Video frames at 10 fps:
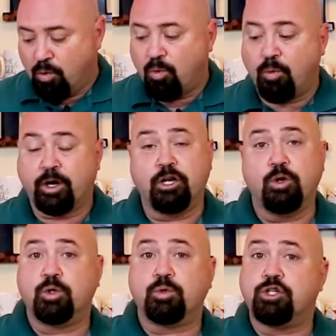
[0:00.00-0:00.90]
what we're gonna do
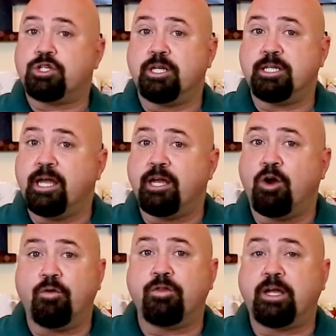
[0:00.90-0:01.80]
is we're just gonna take an
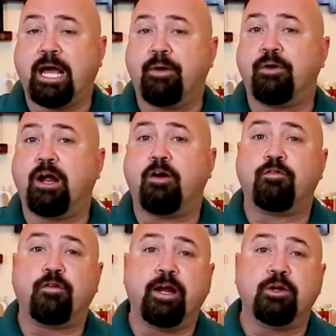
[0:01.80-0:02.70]
over-the-counter
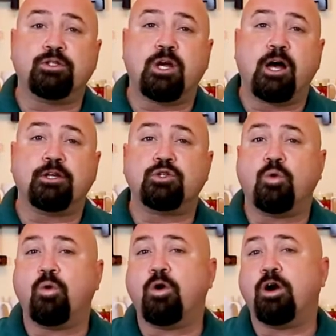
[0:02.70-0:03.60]
Alfredo sauce
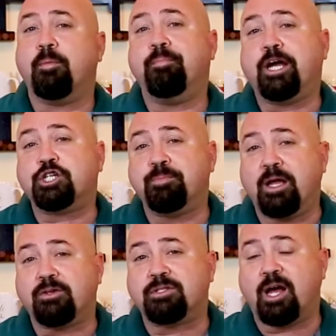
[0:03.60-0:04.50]
or a
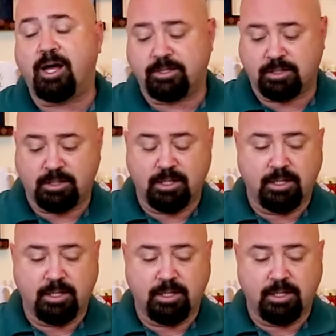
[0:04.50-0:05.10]
bechamel sauce.